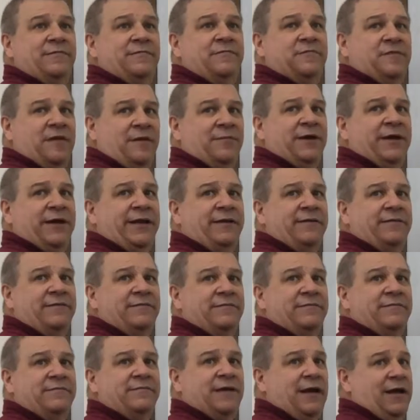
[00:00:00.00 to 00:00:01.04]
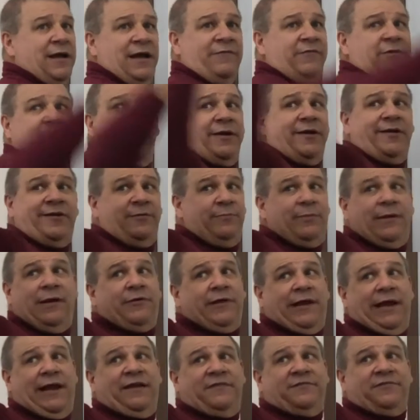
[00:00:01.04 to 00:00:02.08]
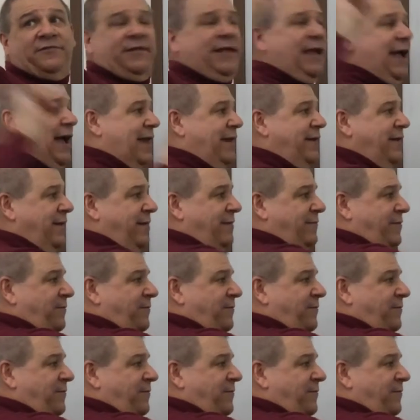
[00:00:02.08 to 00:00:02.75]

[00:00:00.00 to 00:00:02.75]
Somebody. Not everybody should be able to answer that.